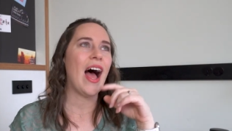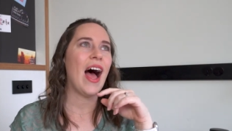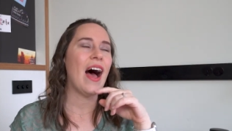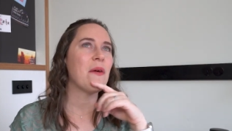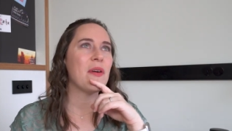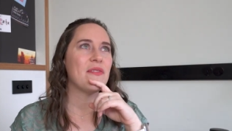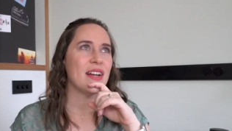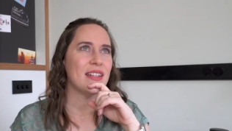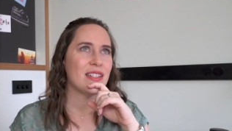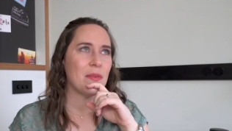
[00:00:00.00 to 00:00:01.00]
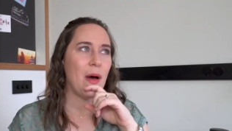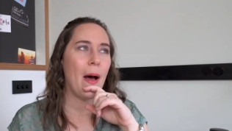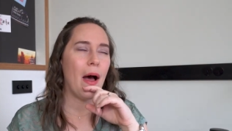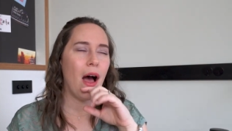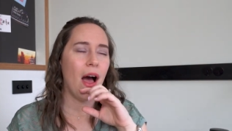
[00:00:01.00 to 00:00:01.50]
Uh, we've done some
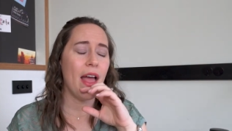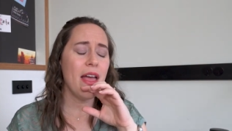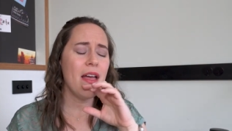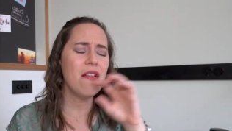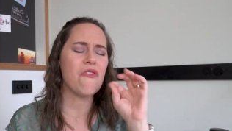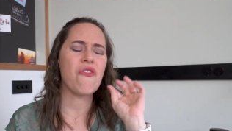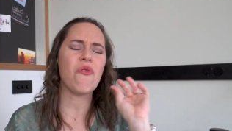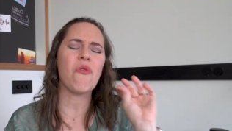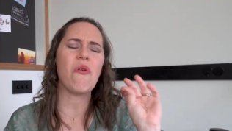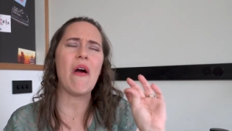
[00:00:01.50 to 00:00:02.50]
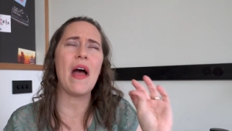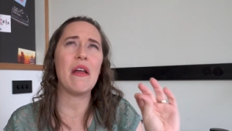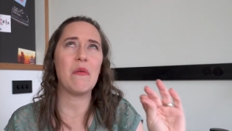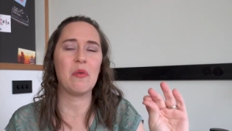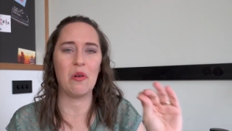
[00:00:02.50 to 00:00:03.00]

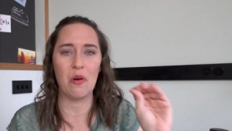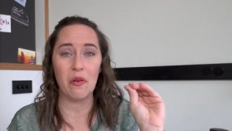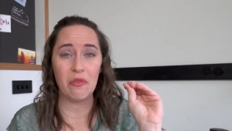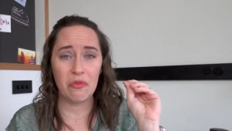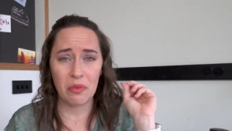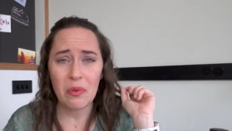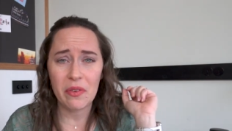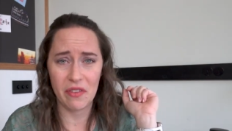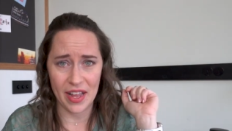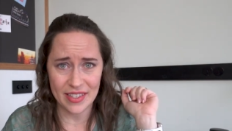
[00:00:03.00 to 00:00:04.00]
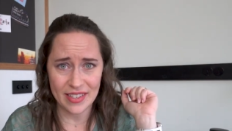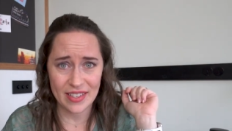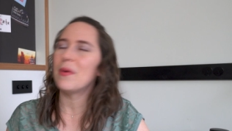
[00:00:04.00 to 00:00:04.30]
incredible food events.